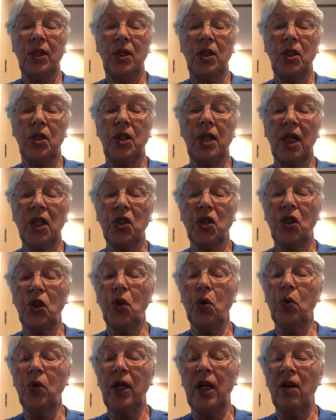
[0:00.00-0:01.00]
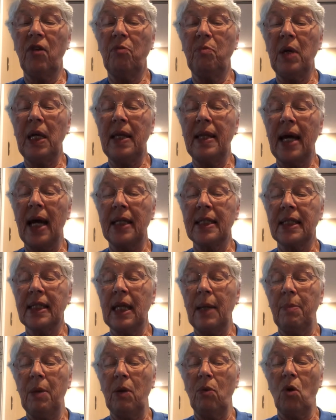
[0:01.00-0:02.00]
Just you give me that
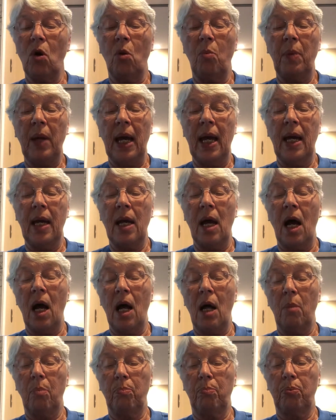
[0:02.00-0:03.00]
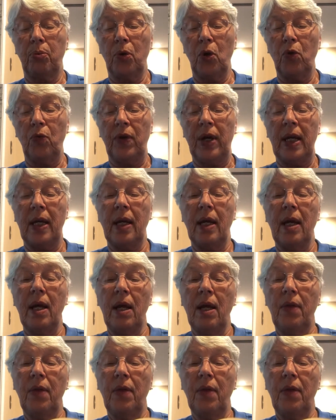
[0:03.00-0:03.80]
skipping rope, and I'll prove it.